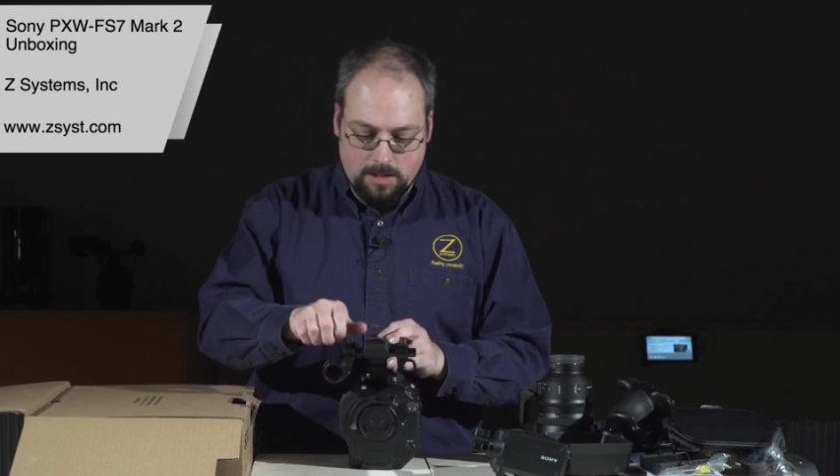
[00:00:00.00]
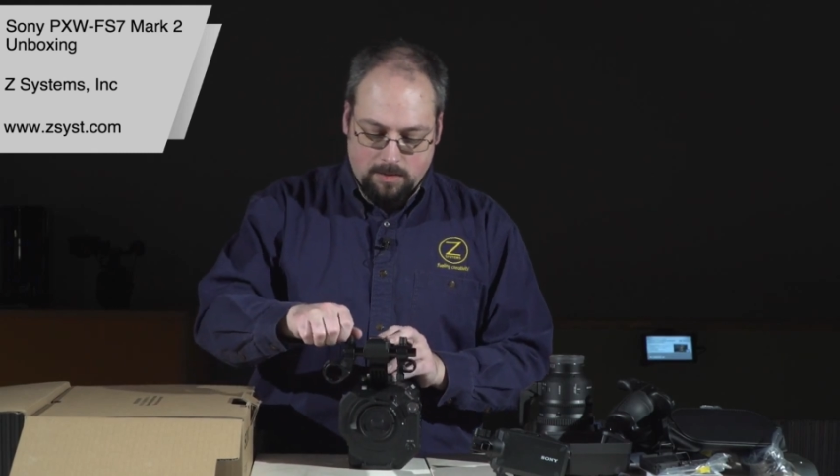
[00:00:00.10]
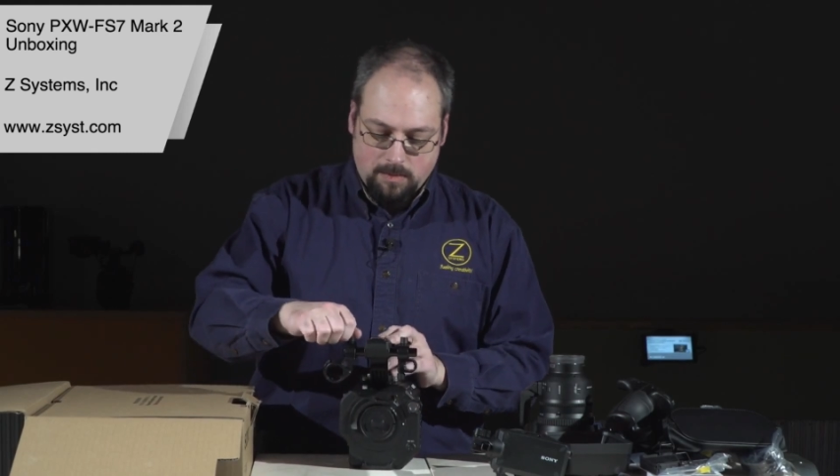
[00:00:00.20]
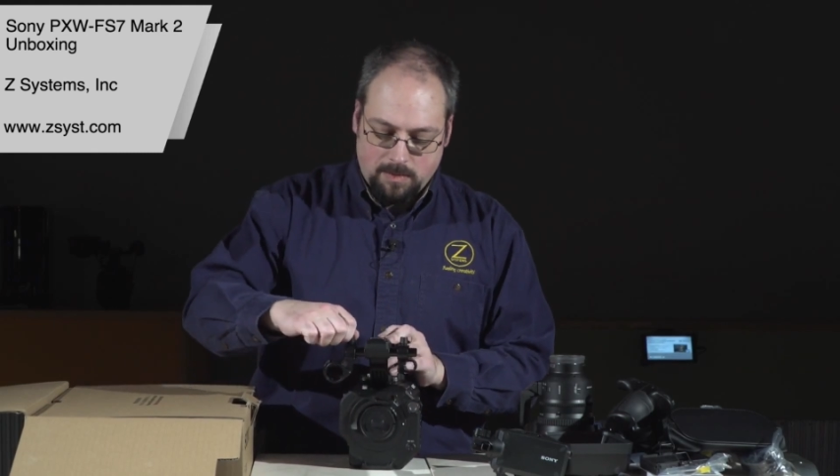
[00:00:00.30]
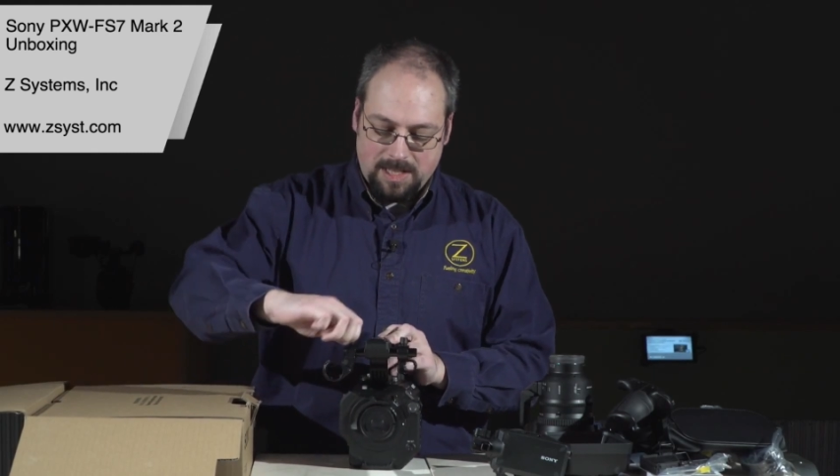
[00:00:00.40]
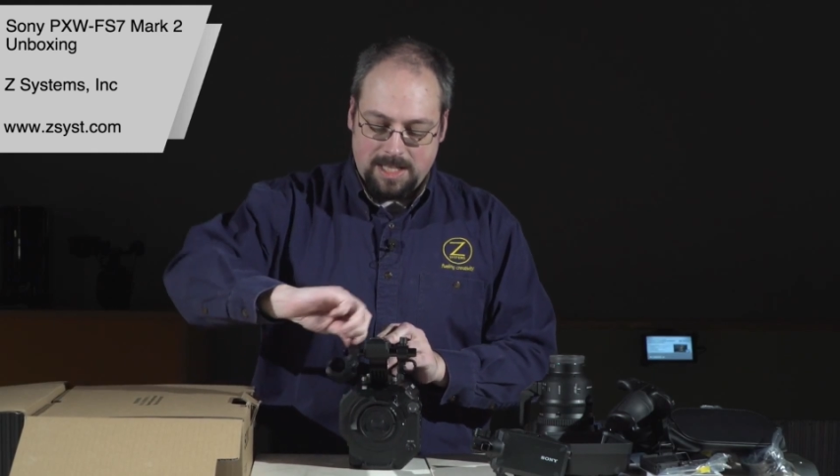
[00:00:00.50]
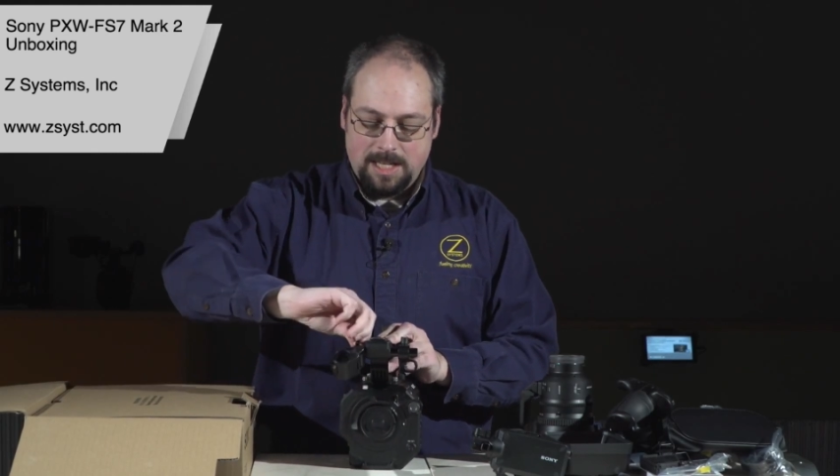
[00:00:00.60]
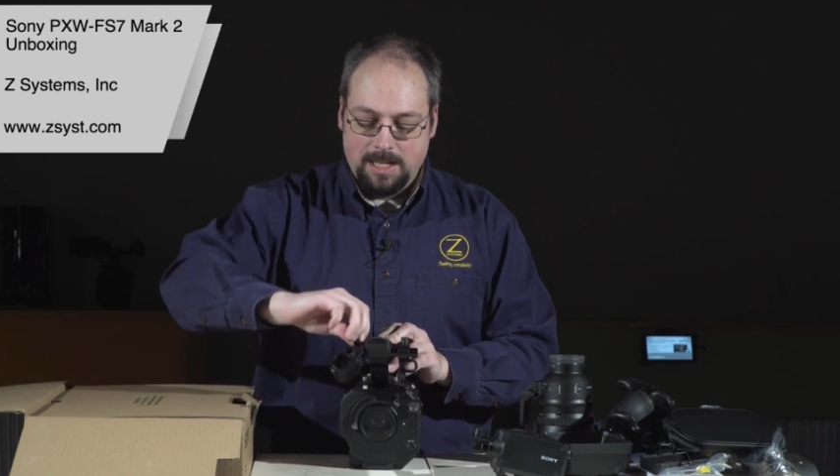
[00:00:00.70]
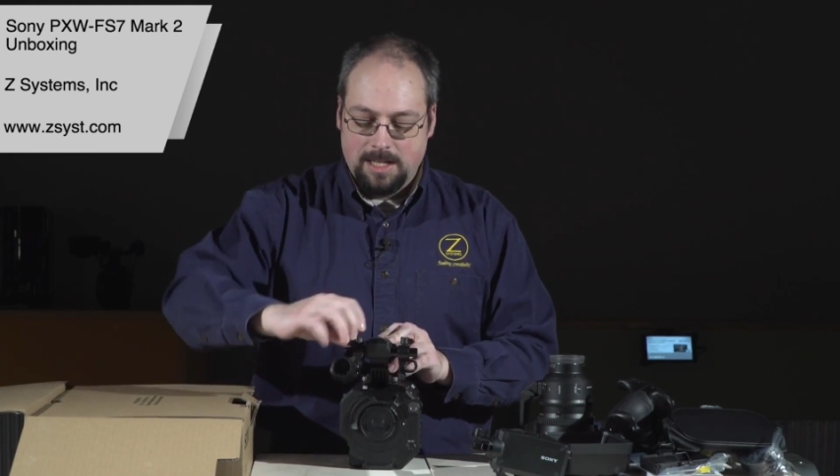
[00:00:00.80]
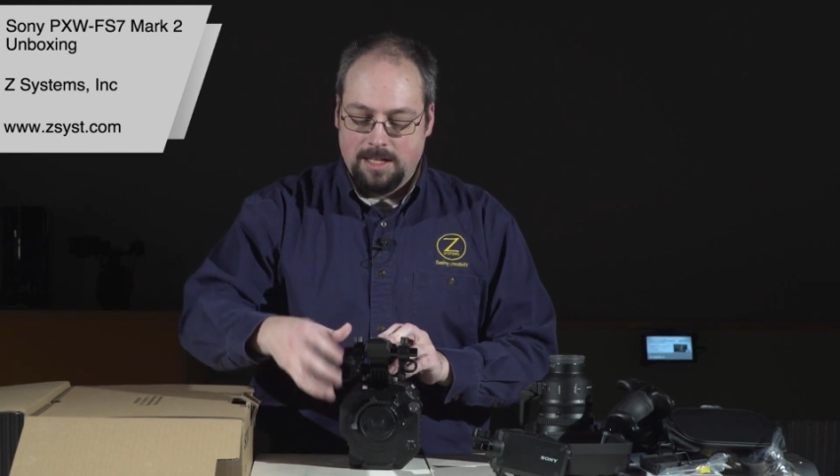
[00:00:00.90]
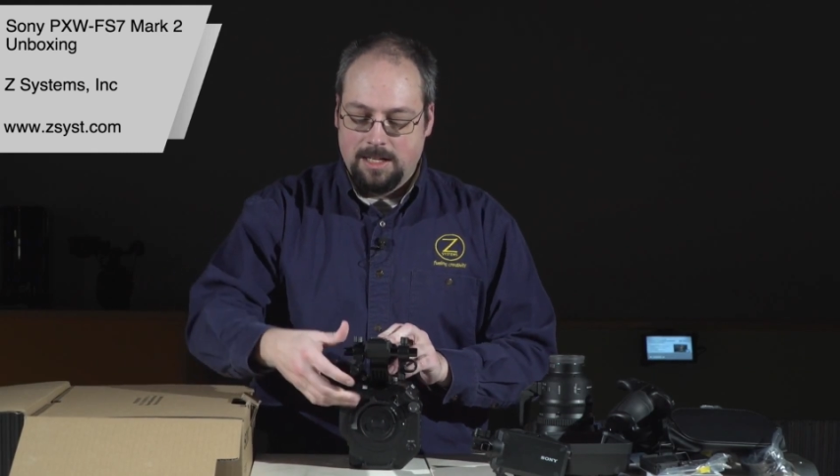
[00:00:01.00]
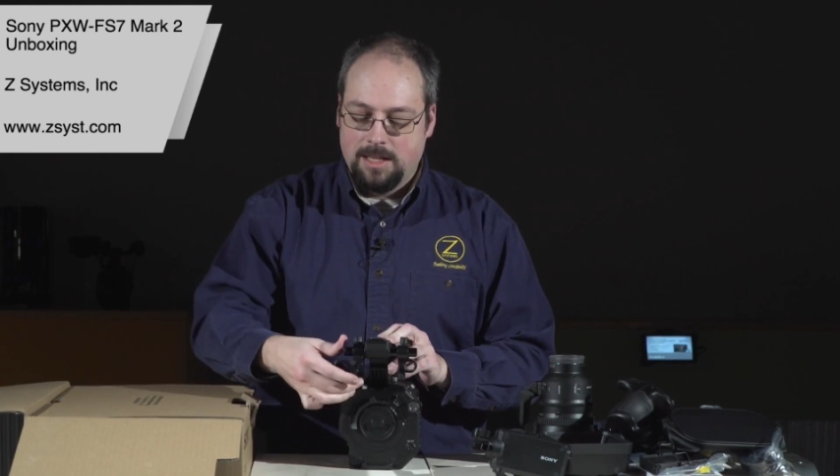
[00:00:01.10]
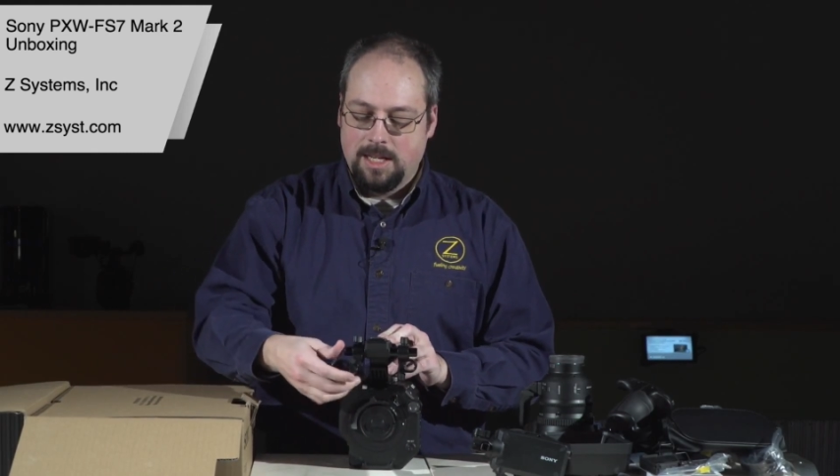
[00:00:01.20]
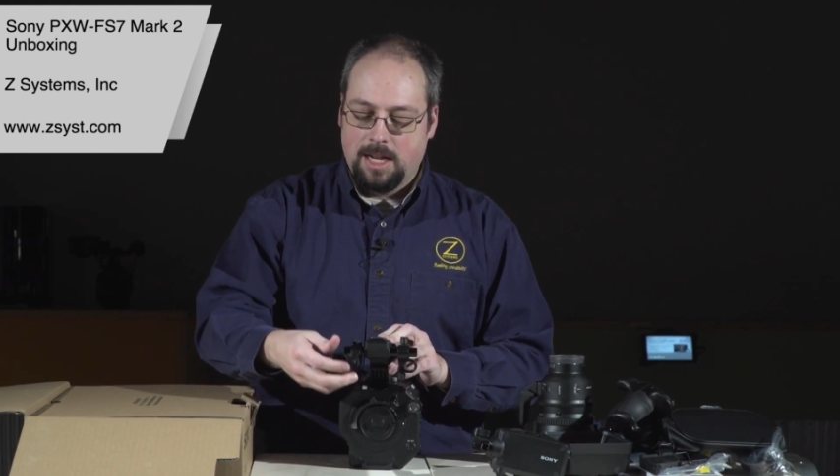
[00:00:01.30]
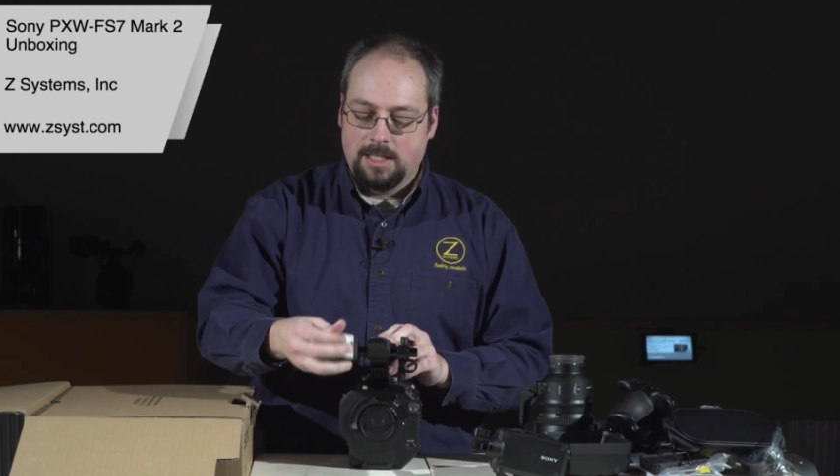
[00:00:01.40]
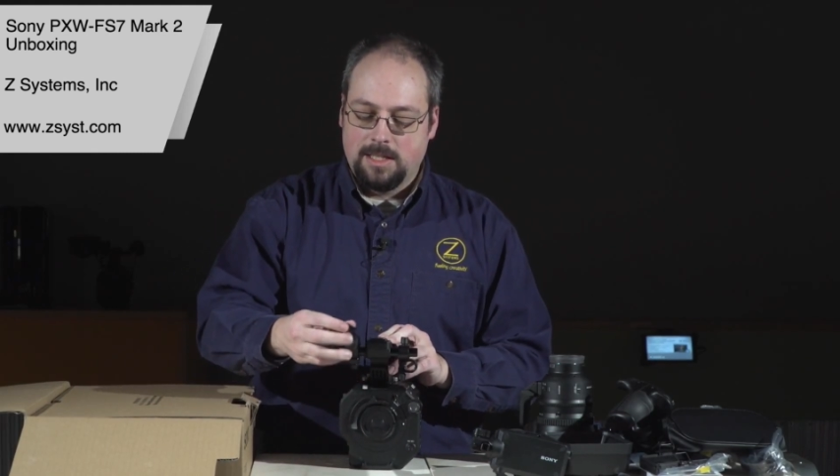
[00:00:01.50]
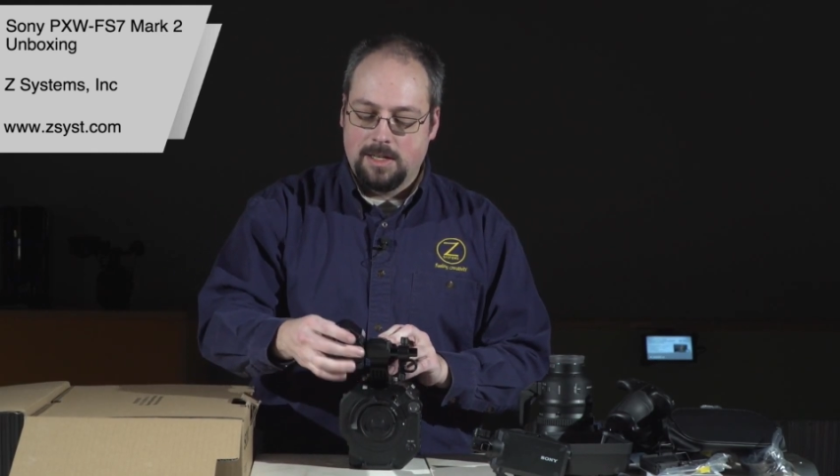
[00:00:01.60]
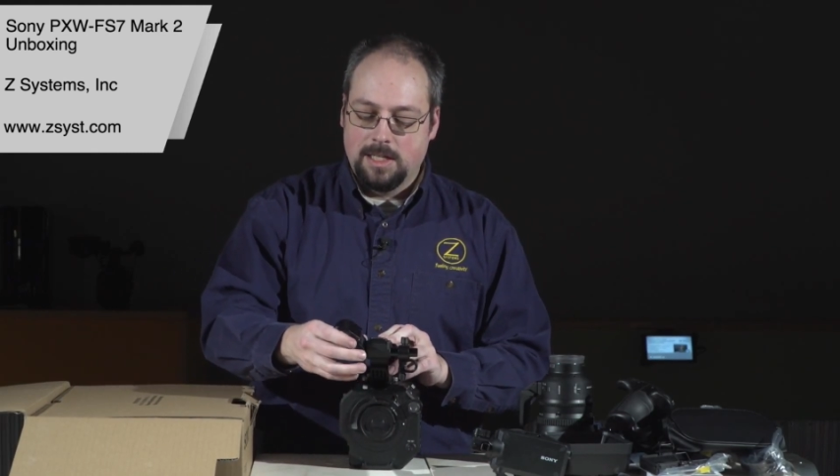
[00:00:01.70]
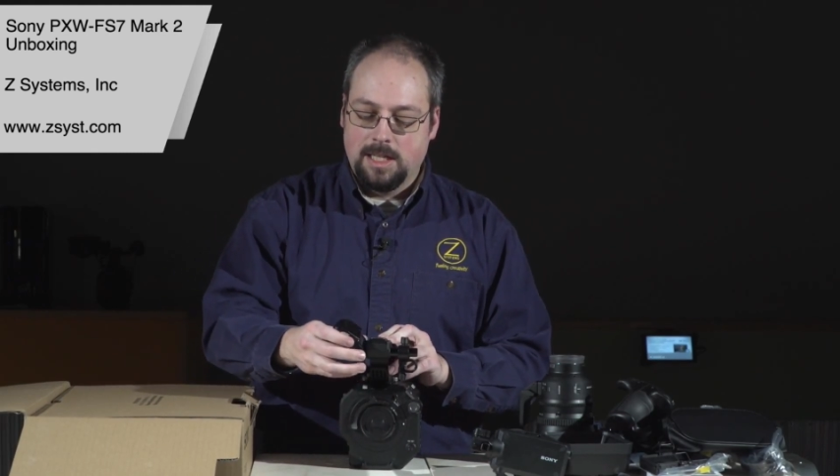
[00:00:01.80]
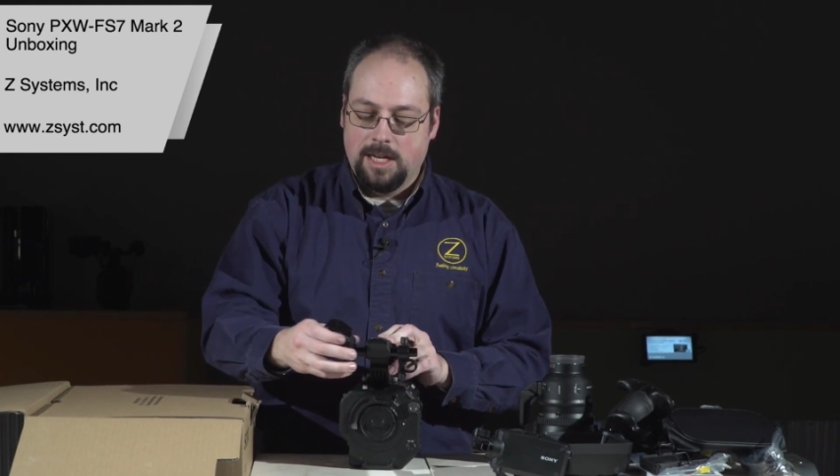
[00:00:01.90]
One thing that I saw
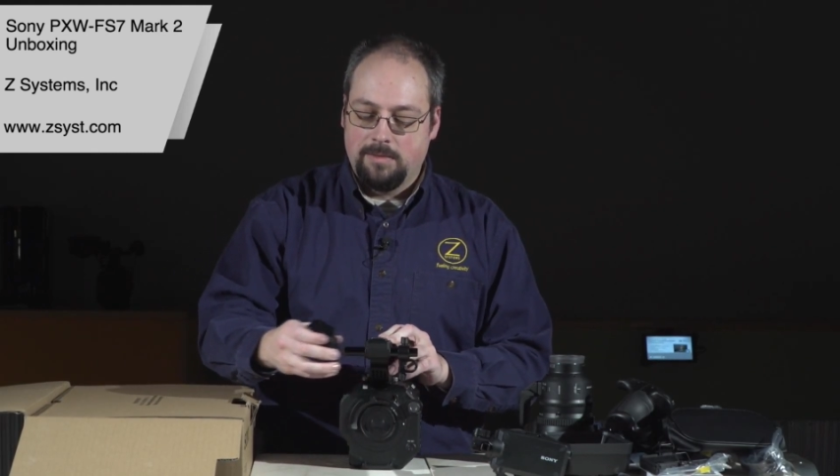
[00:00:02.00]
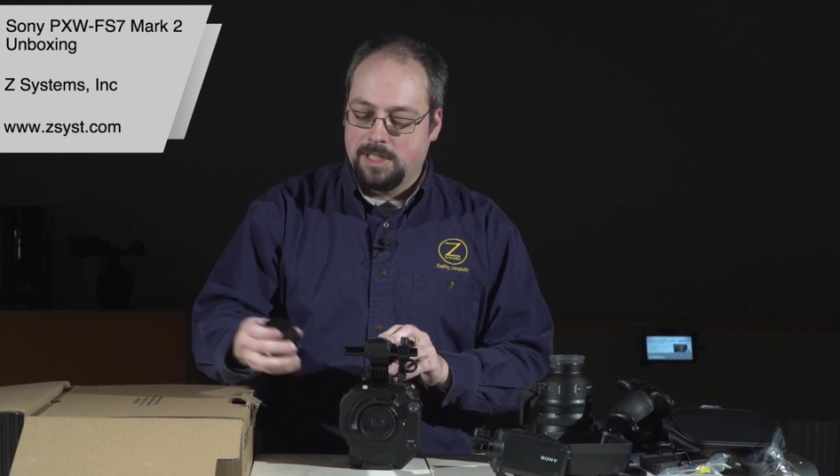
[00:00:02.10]
online,